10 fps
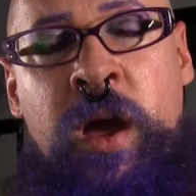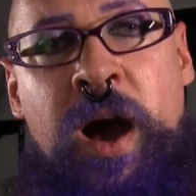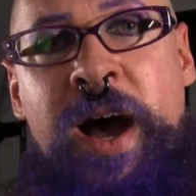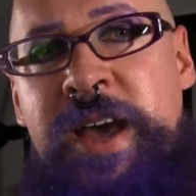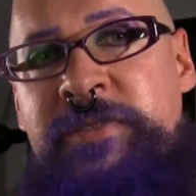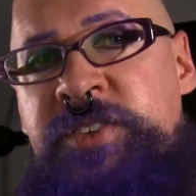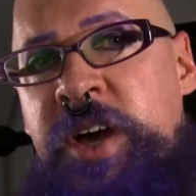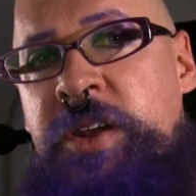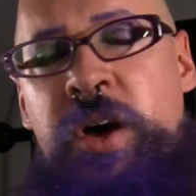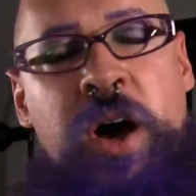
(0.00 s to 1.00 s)
I have
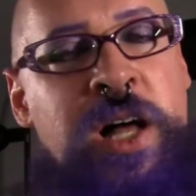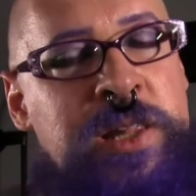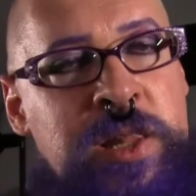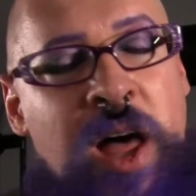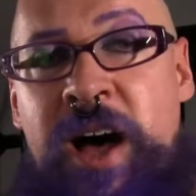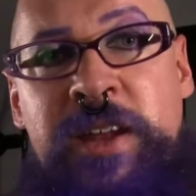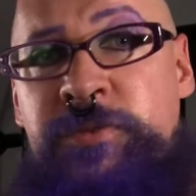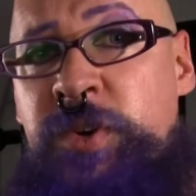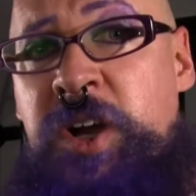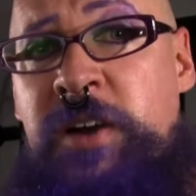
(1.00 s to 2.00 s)
done a lot
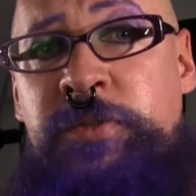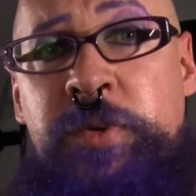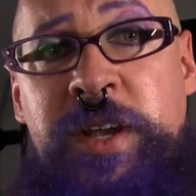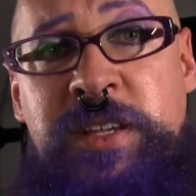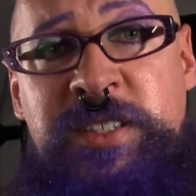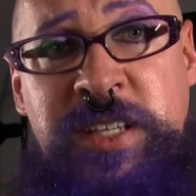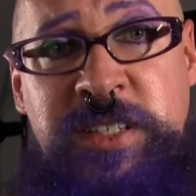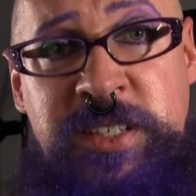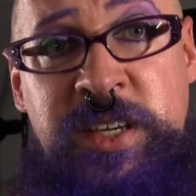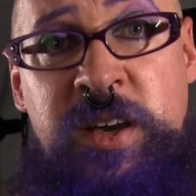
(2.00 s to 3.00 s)
of recovering
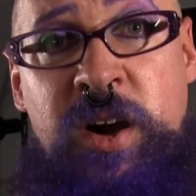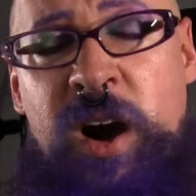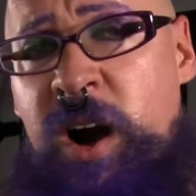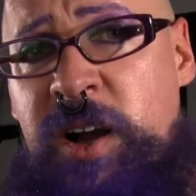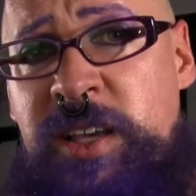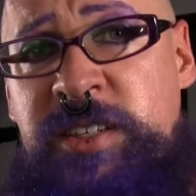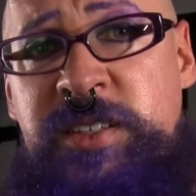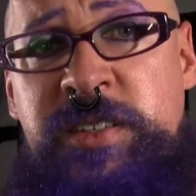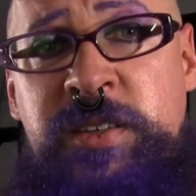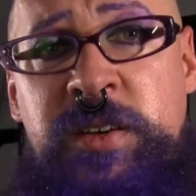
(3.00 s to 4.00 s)
since
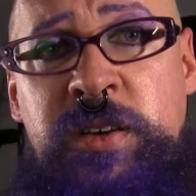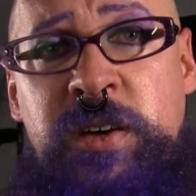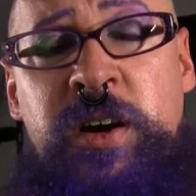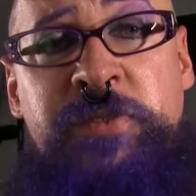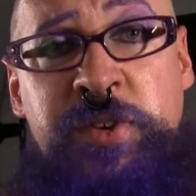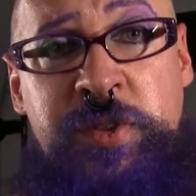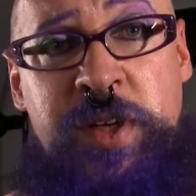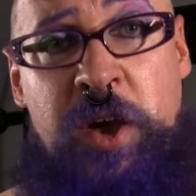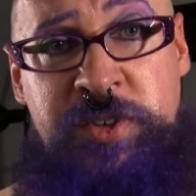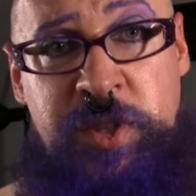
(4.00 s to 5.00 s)
August of
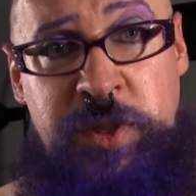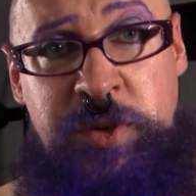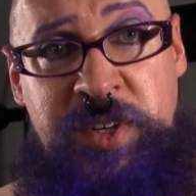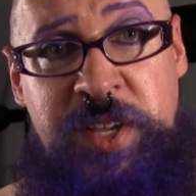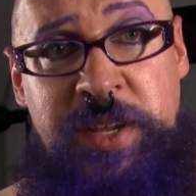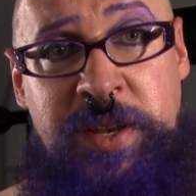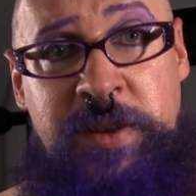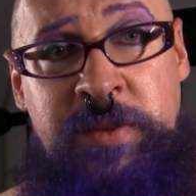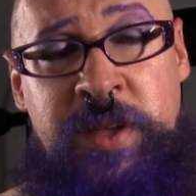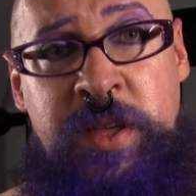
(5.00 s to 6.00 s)
2013.
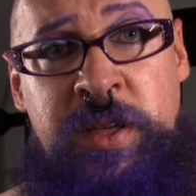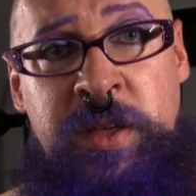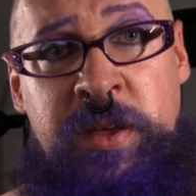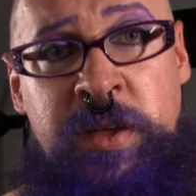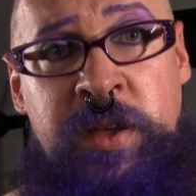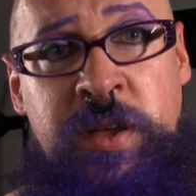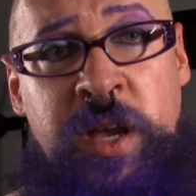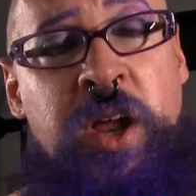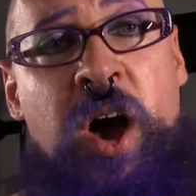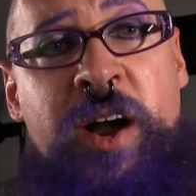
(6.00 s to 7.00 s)

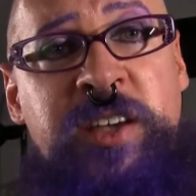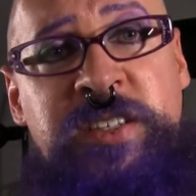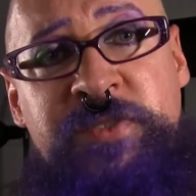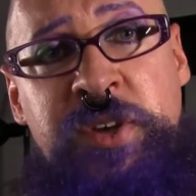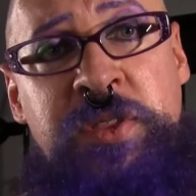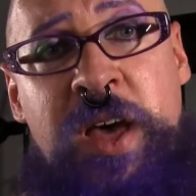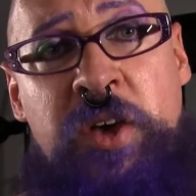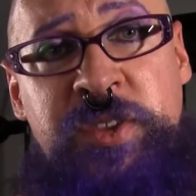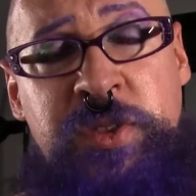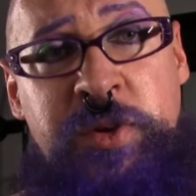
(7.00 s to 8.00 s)
In August of
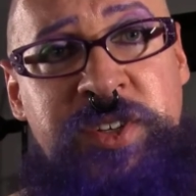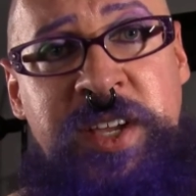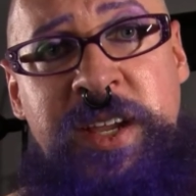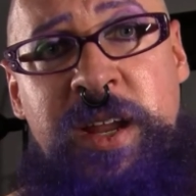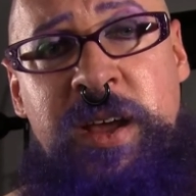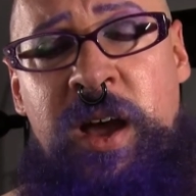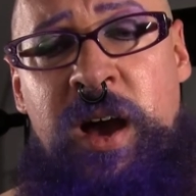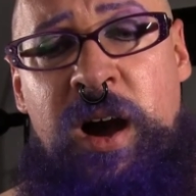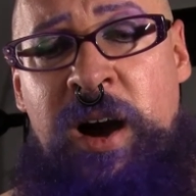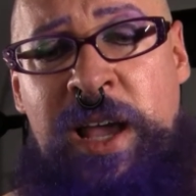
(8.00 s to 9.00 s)
2013,
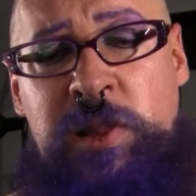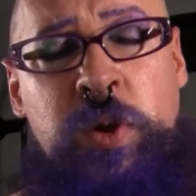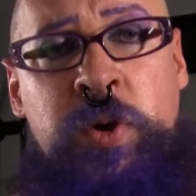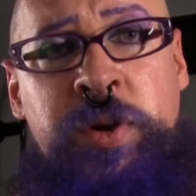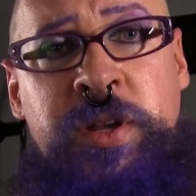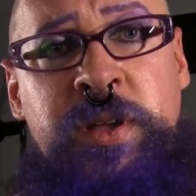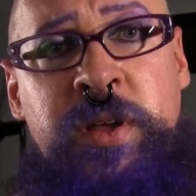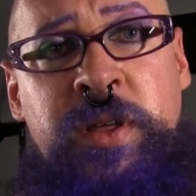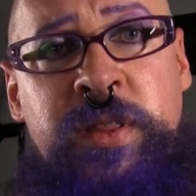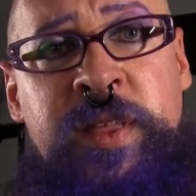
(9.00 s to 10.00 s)
I learned
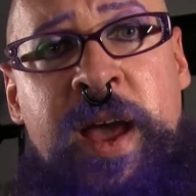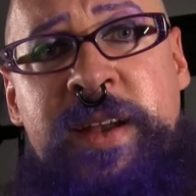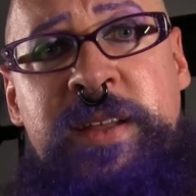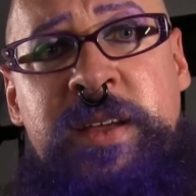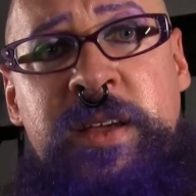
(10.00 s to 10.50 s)
that